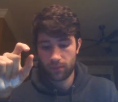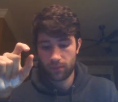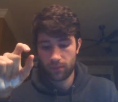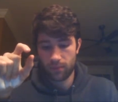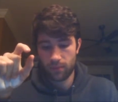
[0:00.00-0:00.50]

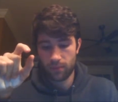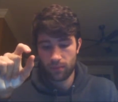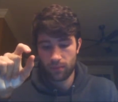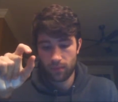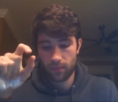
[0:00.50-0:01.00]

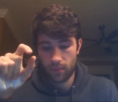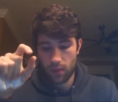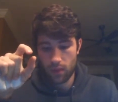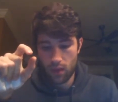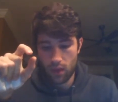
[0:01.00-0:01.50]

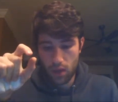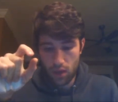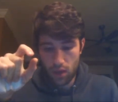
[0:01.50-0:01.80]
(no one is talking)